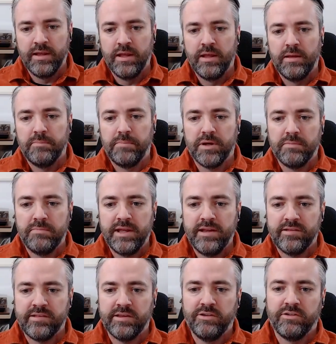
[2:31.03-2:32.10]
But it
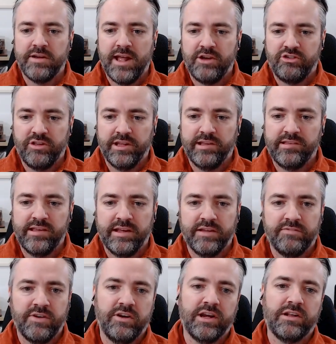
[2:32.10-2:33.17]
means that you're naturally sitting
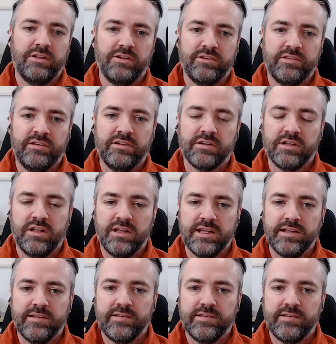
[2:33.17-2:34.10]
very close to your clients.